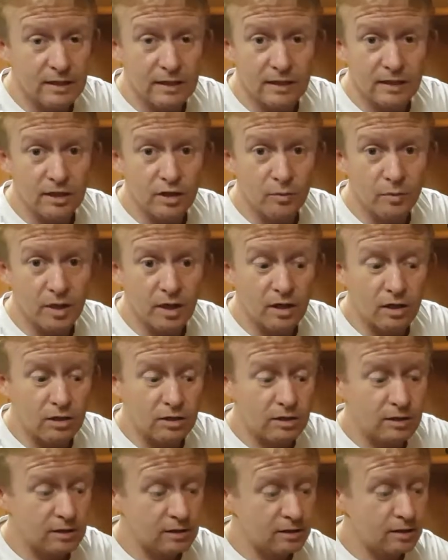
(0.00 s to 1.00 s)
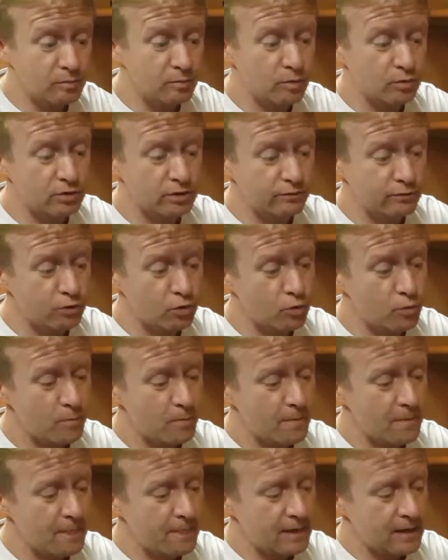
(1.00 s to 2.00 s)
A little bit harder, a little more difficult.
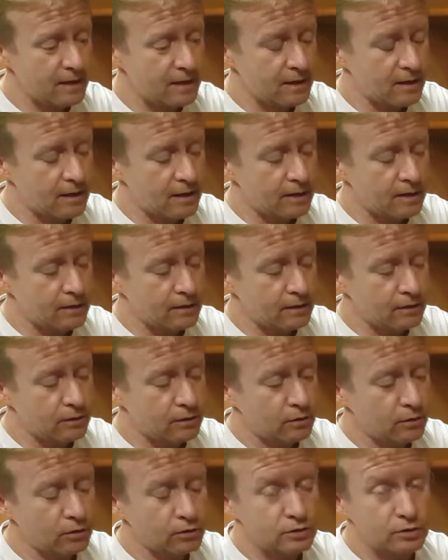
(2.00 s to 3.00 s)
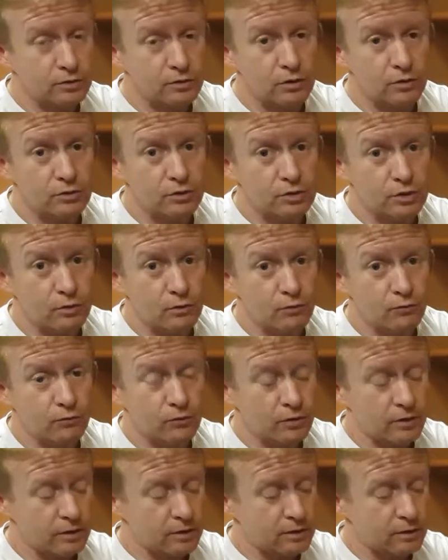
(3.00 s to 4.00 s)
Got to solve
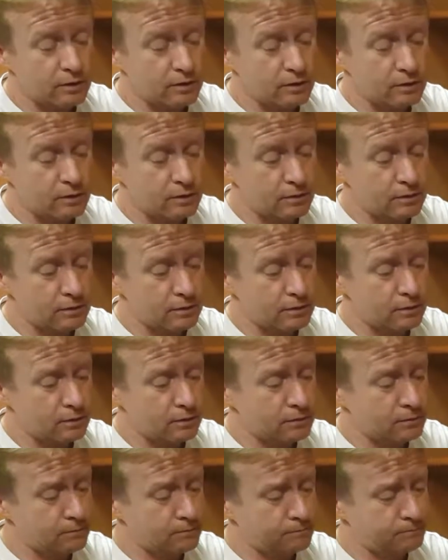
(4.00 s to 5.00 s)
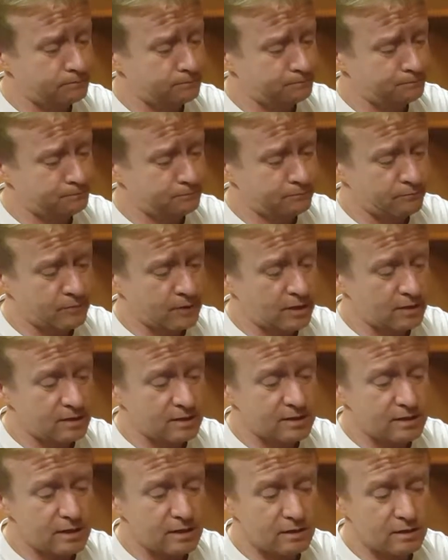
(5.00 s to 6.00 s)
the
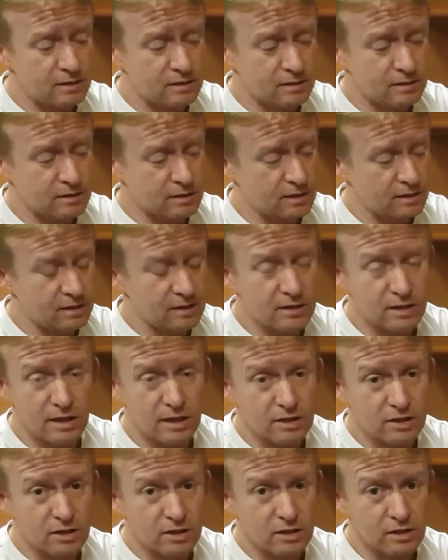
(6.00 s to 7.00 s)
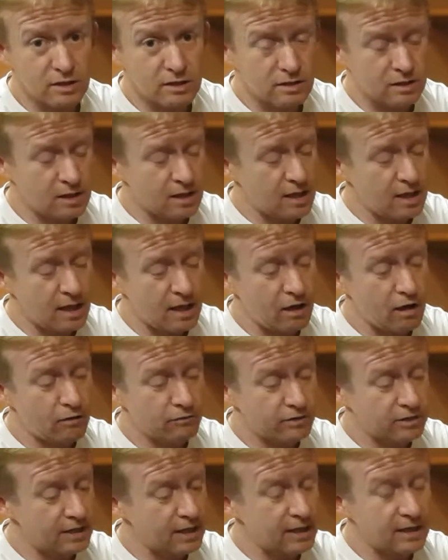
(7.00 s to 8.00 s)
centres and the edges.
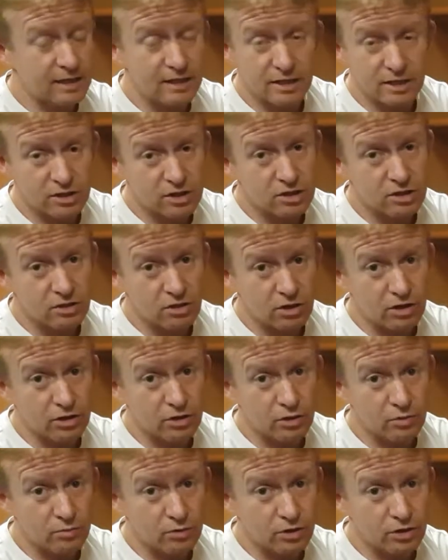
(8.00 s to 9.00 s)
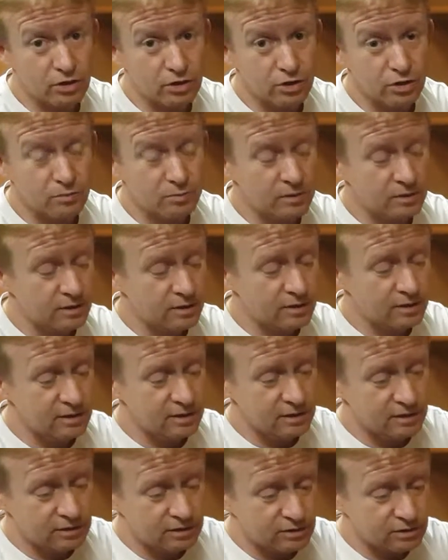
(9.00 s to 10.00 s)
After that, it's just like a normal cube.
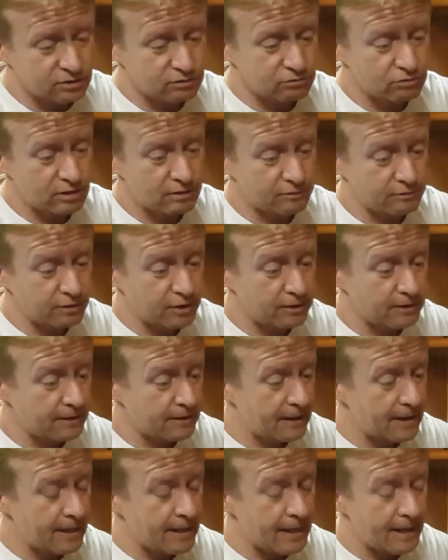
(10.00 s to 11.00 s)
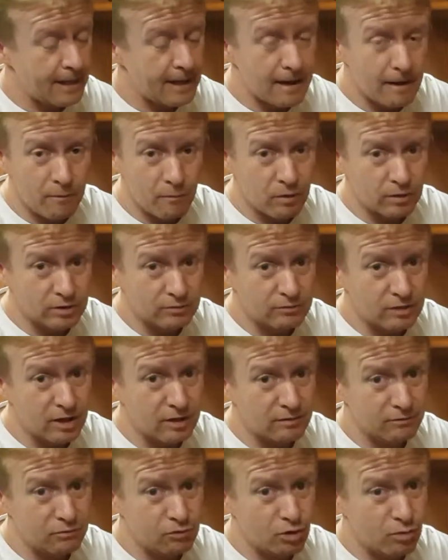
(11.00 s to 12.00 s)
Great fun. And once you've
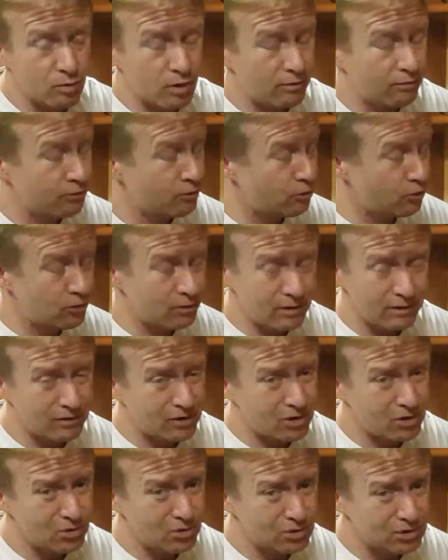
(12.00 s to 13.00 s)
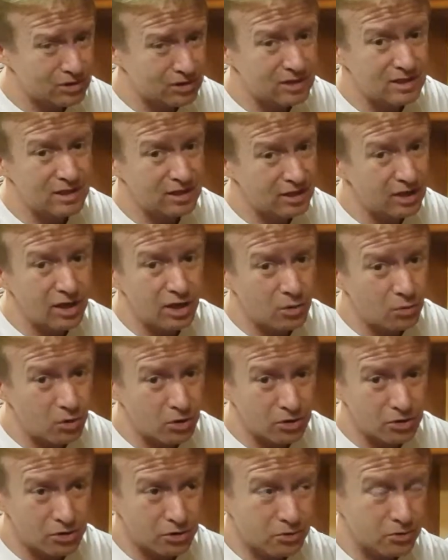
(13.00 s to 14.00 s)
done the 4x4, of course, you're going to
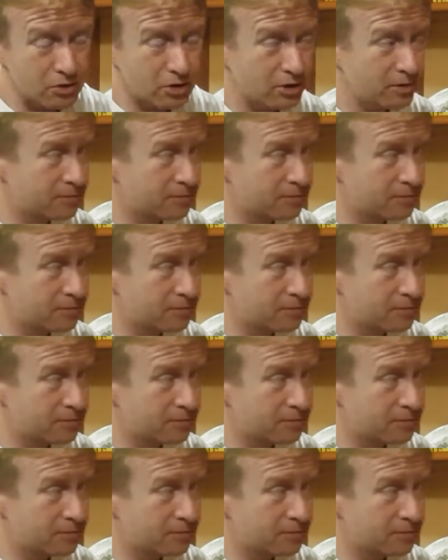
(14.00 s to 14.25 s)
want to do